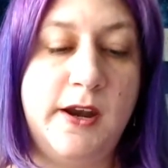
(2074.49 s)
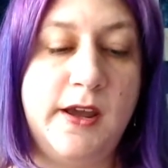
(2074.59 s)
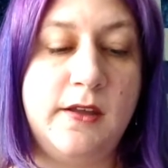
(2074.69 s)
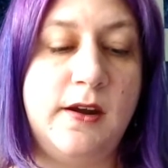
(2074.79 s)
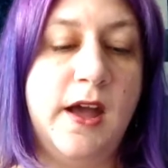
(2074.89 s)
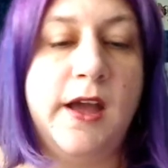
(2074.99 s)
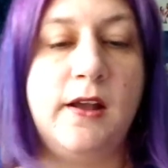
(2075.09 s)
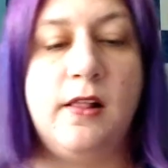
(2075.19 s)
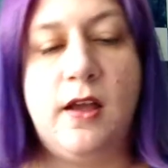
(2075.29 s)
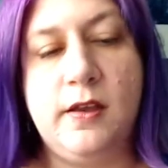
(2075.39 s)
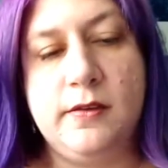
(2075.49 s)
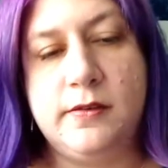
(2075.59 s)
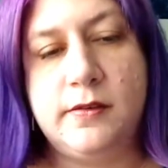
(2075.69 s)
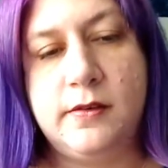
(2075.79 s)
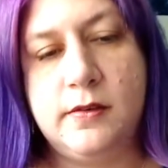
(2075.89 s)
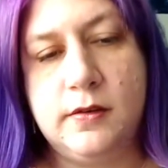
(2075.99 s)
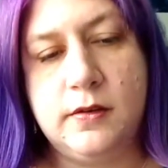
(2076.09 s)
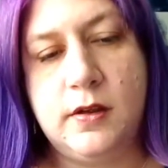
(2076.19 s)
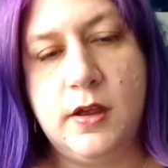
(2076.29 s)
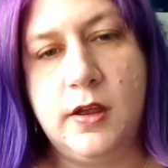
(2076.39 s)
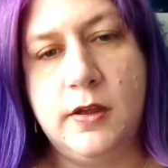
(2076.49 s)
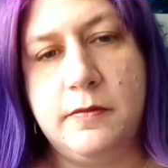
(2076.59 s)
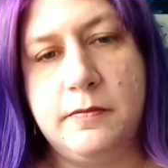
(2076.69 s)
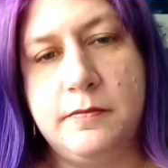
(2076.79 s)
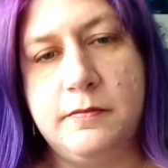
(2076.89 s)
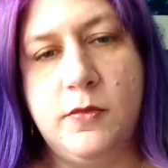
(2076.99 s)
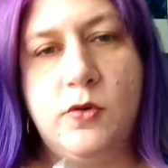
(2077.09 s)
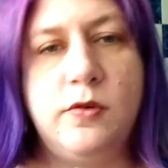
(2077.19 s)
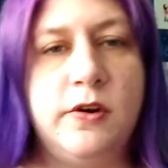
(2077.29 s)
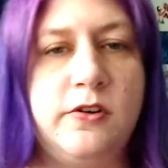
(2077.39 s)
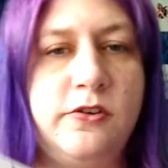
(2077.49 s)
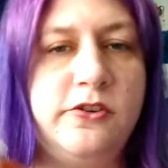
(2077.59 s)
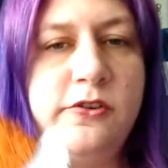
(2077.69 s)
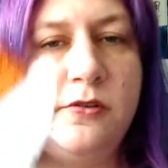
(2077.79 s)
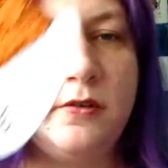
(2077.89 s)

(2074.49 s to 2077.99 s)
I got a high gloss orange.